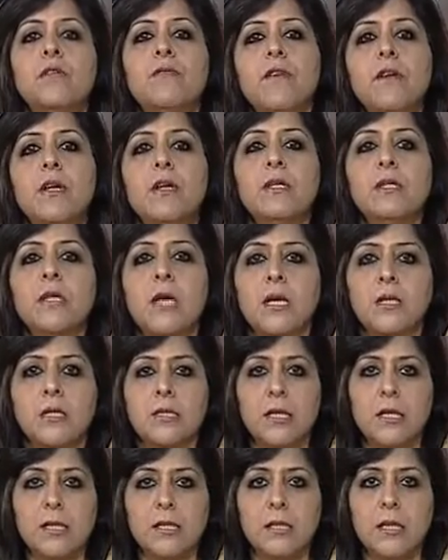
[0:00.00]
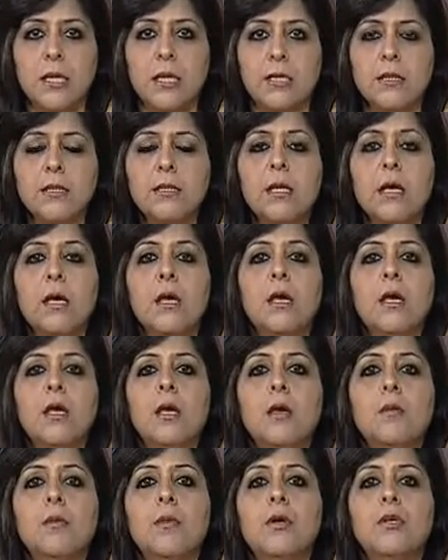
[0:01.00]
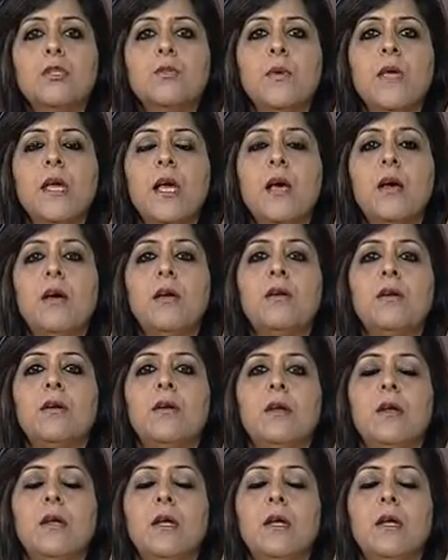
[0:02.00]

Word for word: difficult task these days because we are uh,